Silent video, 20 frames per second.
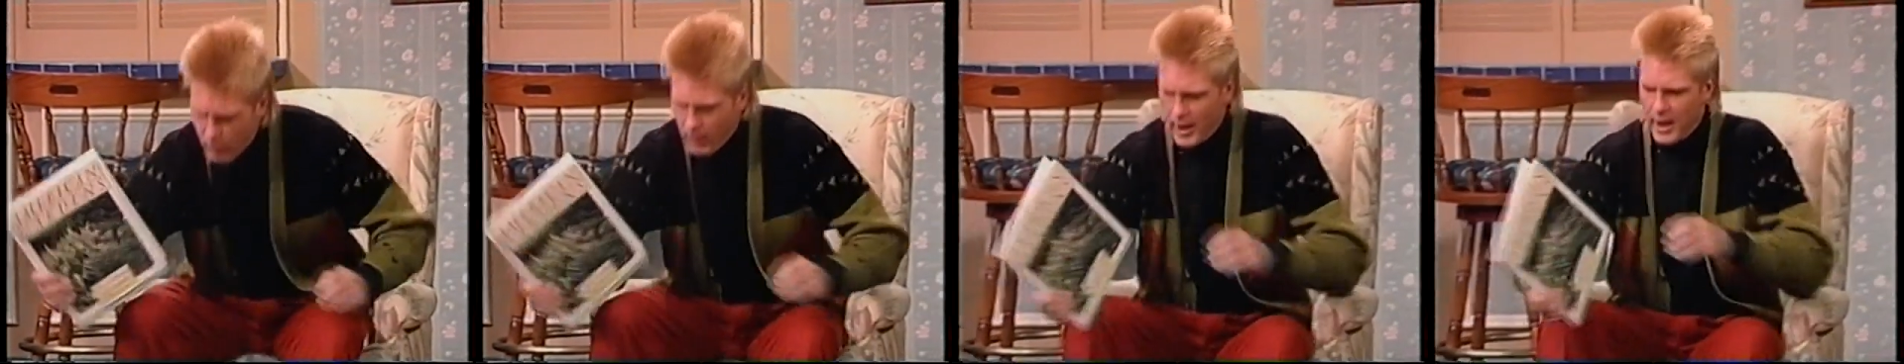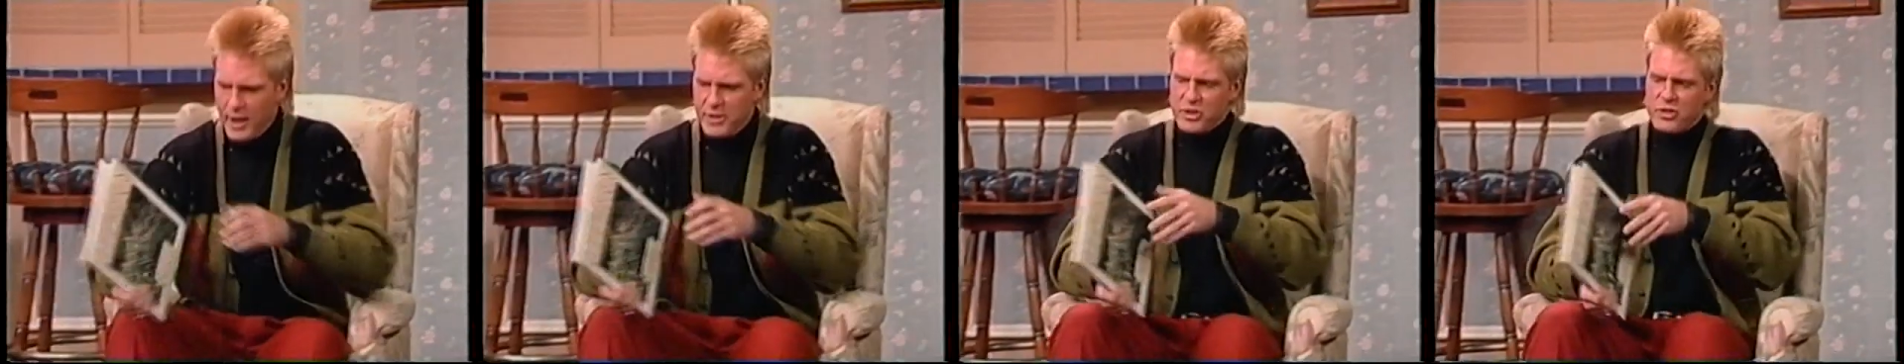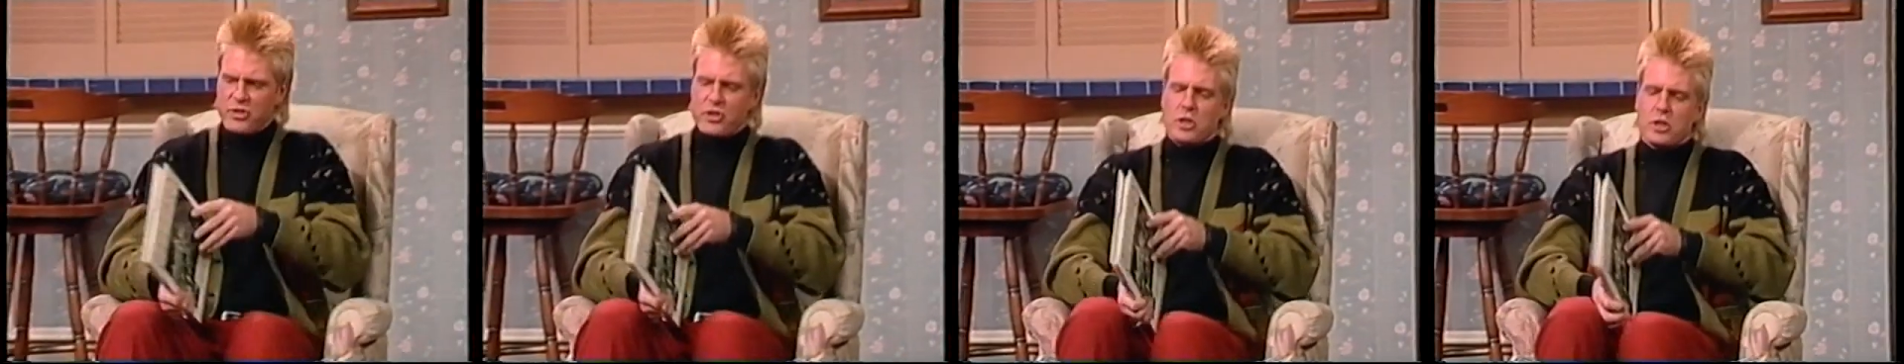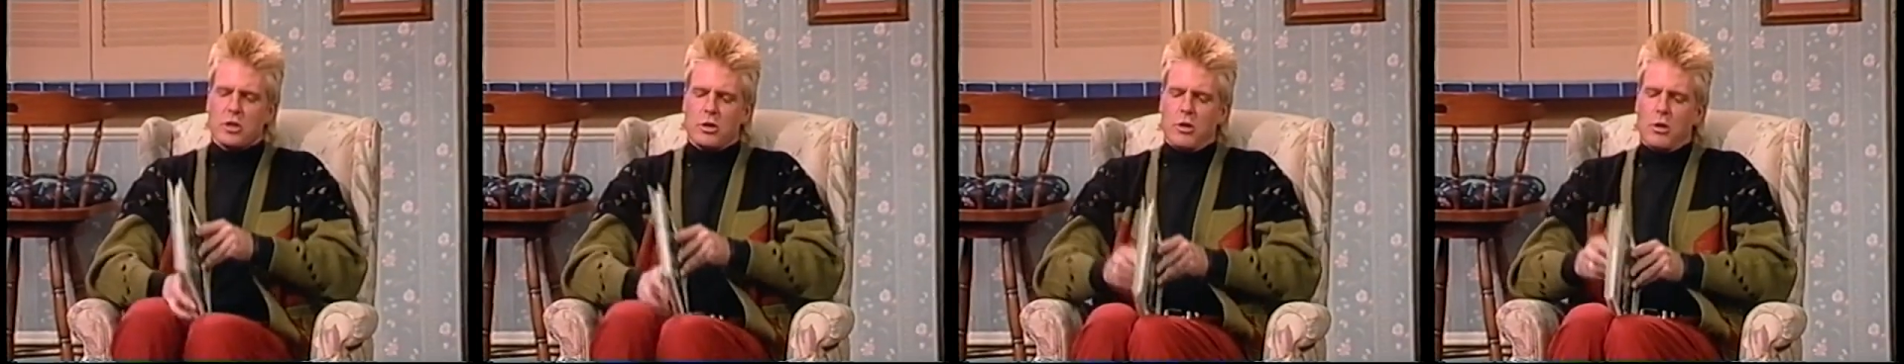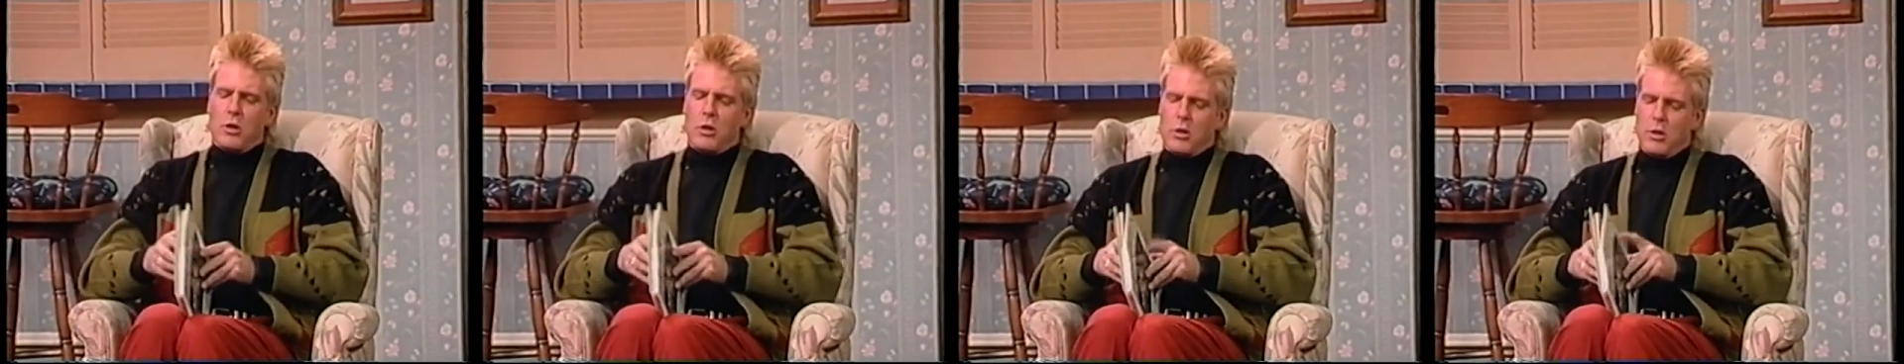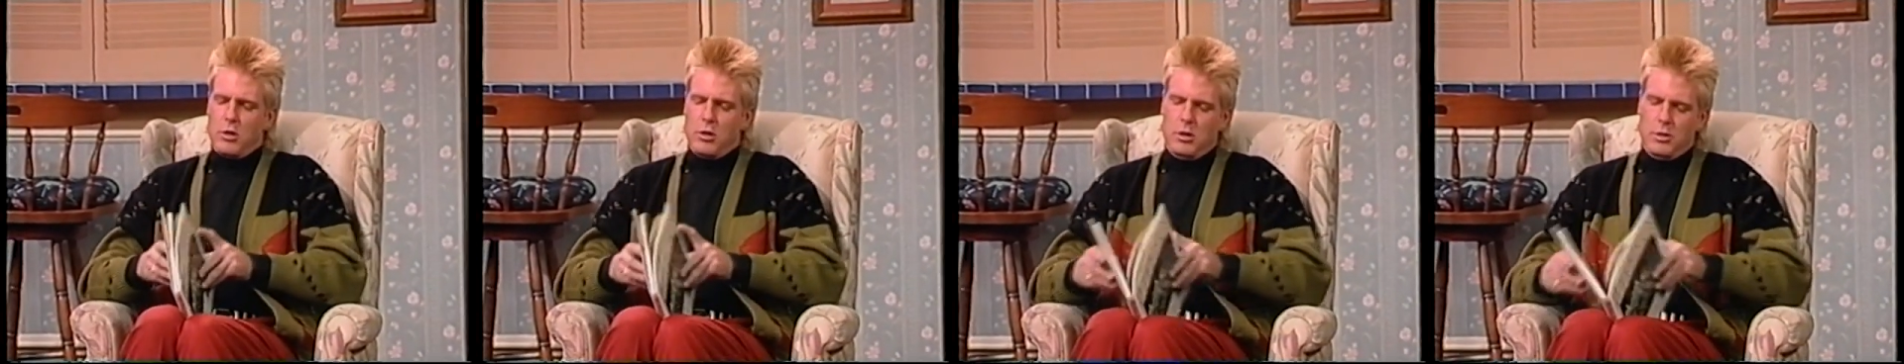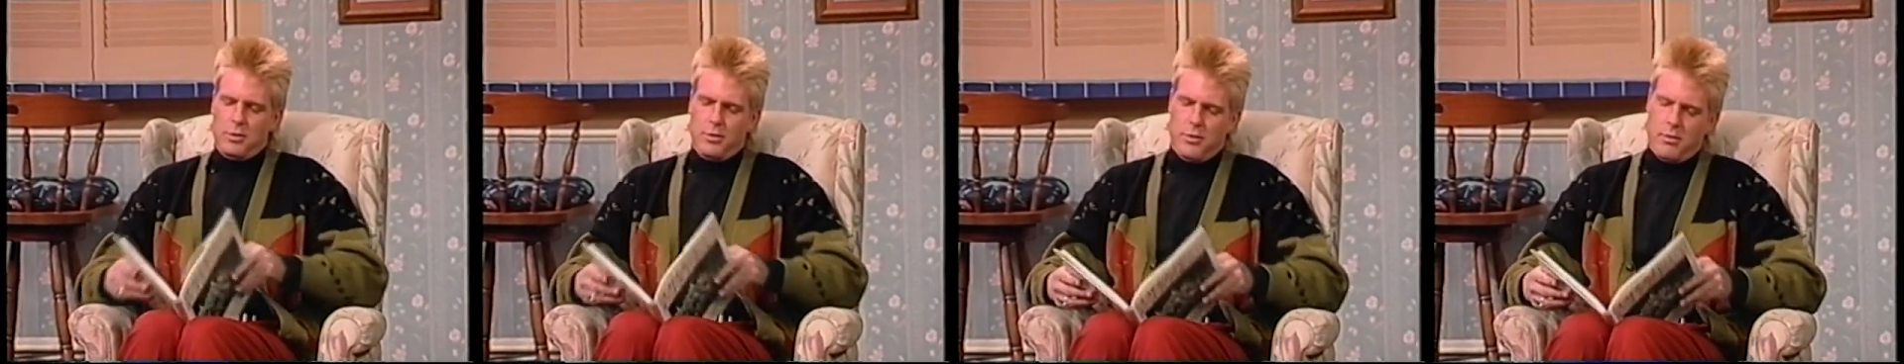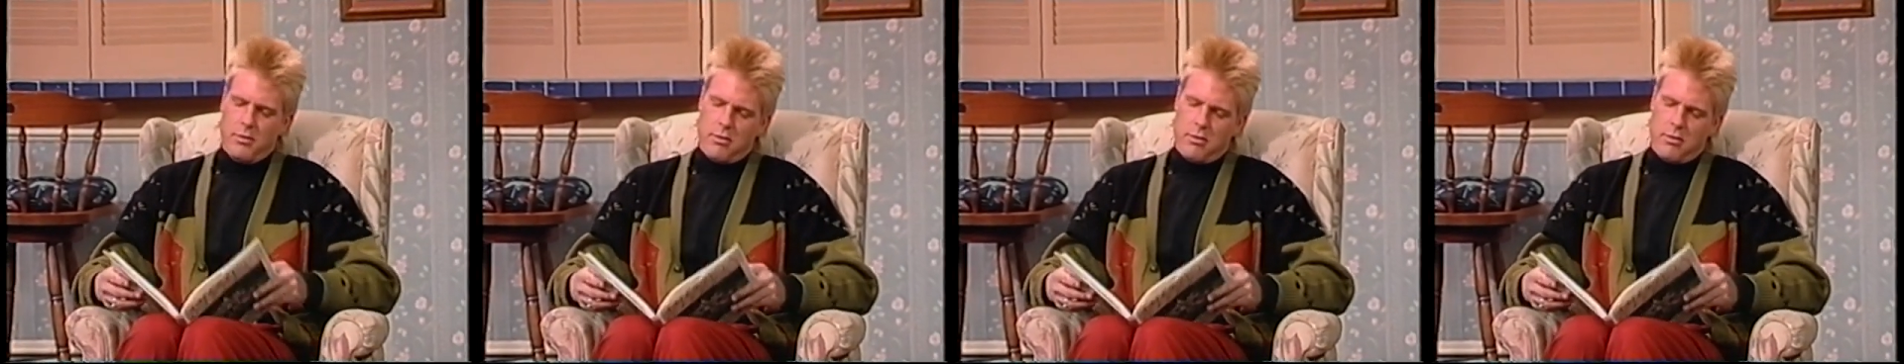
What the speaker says: hasn't she called?